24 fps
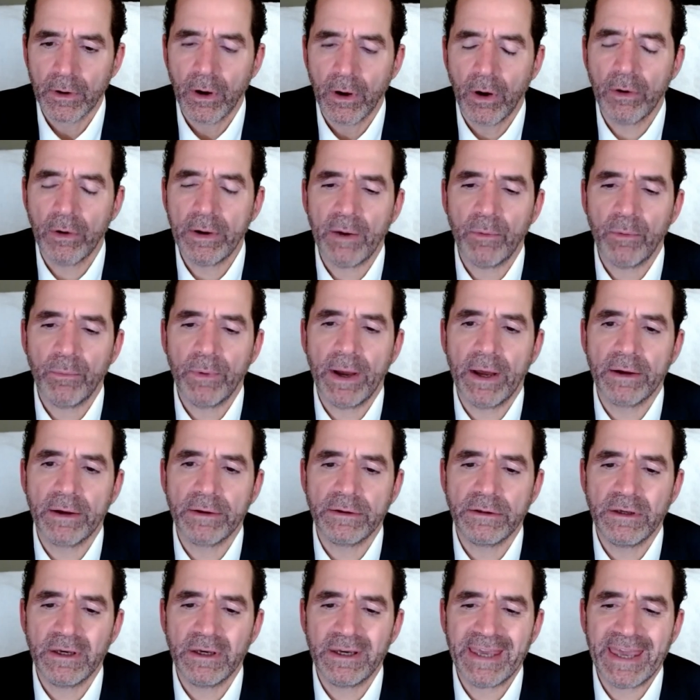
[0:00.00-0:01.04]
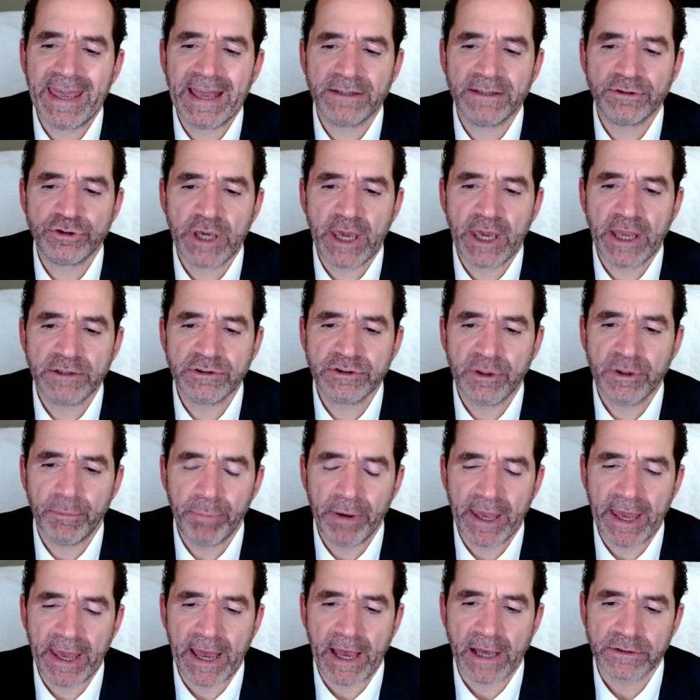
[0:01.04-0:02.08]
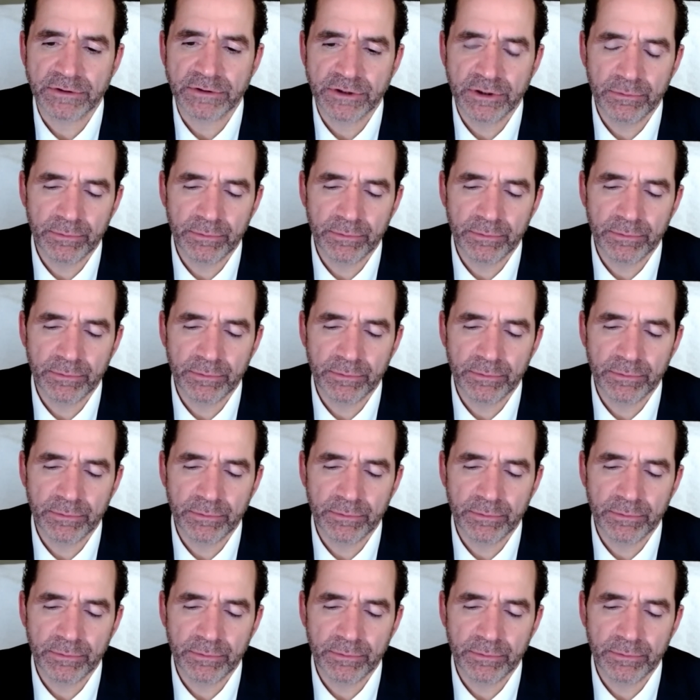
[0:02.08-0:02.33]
Okay, well, you can't change the past.